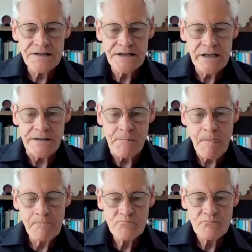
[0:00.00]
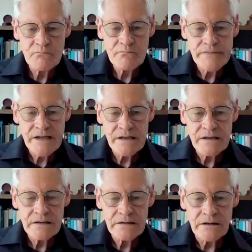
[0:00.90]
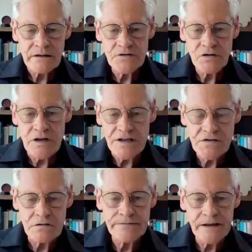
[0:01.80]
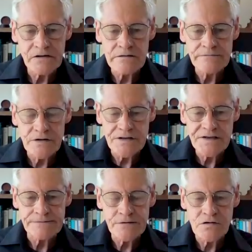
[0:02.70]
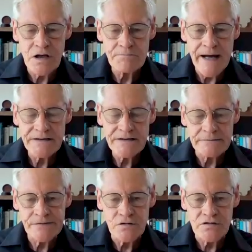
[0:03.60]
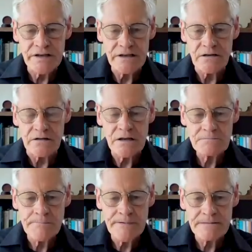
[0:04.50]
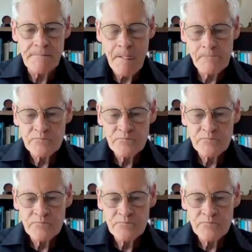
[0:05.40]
and sodium. Now, I'm not quite sure if it converts the fluoride back to fluorine or not, but